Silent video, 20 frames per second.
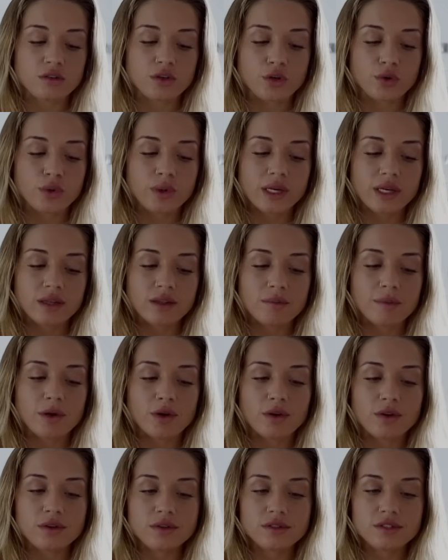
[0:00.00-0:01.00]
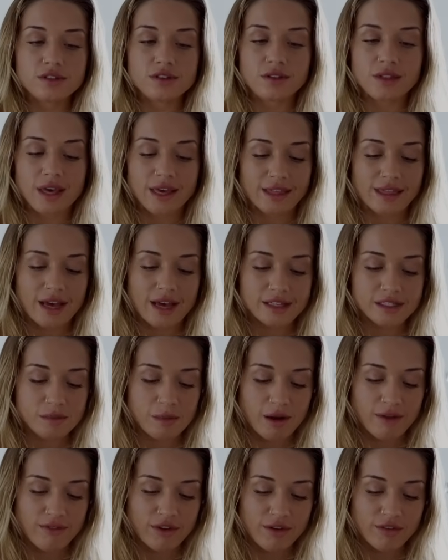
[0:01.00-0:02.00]
gooey in the middle. So like that's
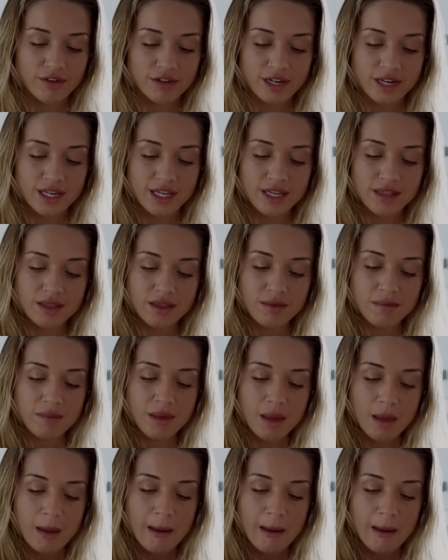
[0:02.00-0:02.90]
my favorite day to eat them.